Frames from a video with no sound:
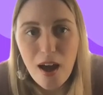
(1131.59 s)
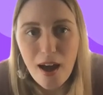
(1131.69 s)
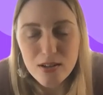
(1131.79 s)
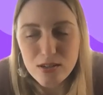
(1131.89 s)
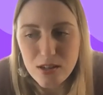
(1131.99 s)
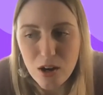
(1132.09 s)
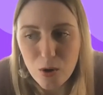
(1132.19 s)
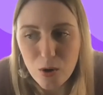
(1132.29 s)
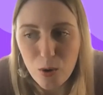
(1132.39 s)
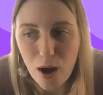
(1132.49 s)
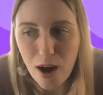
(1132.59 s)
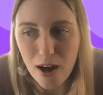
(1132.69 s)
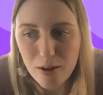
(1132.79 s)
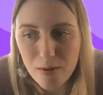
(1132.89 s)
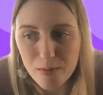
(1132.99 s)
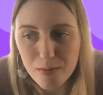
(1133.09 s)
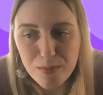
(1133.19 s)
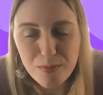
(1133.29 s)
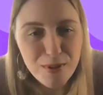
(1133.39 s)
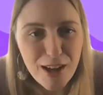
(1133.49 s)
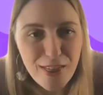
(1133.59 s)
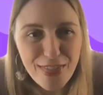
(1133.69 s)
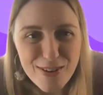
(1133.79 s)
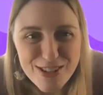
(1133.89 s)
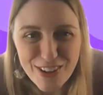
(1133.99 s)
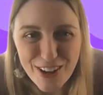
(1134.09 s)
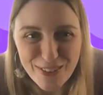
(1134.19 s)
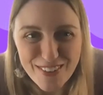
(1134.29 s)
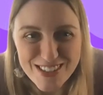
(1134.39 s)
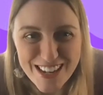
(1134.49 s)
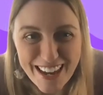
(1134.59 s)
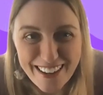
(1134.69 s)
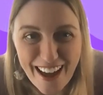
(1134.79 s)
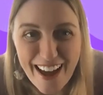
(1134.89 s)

And so that was a long way of saying,